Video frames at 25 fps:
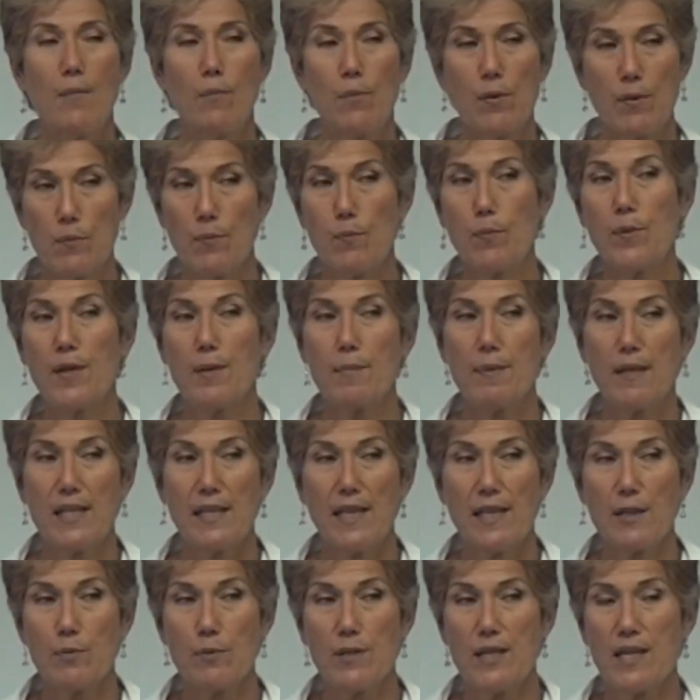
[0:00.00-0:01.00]
we would put them in
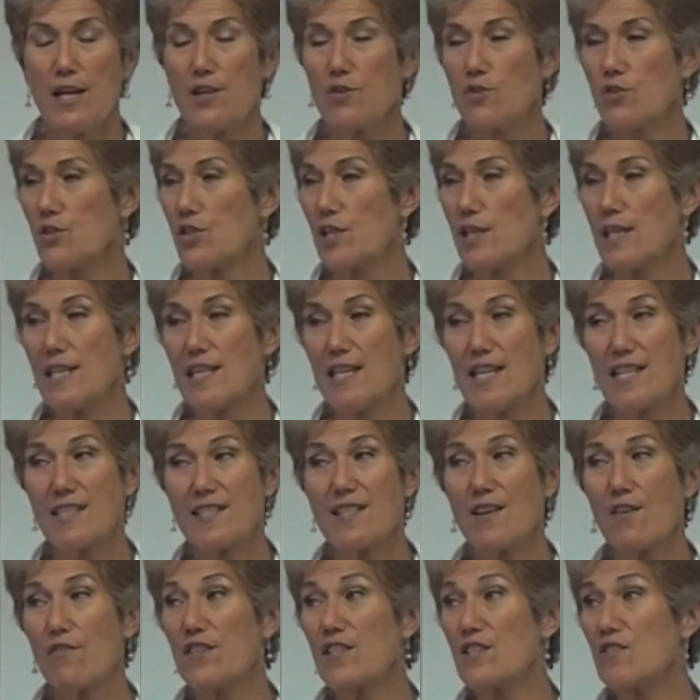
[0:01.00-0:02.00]
liquid nitrogen, and that
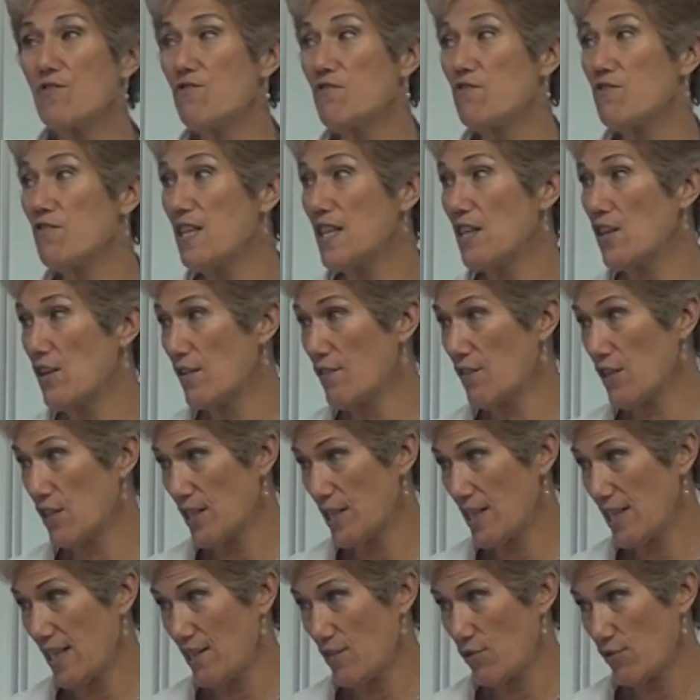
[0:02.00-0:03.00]
stuff is very,
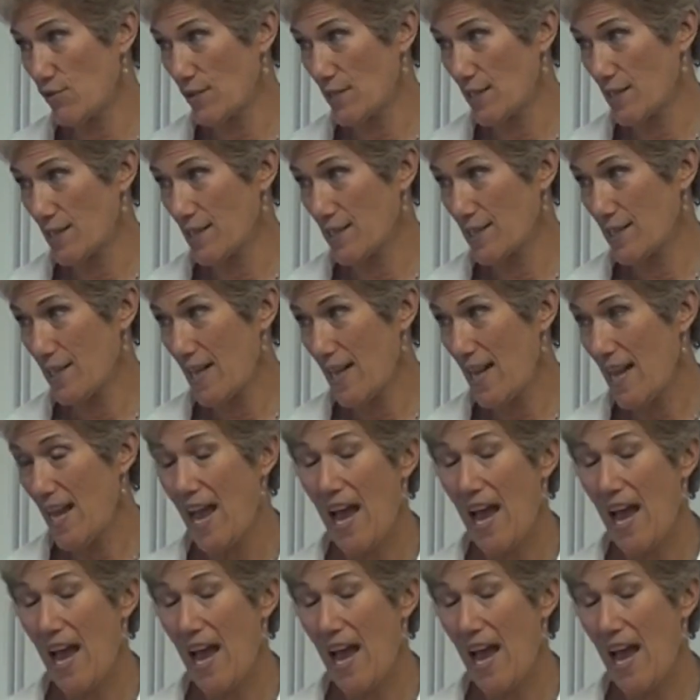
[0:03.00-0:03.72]
very dangerous.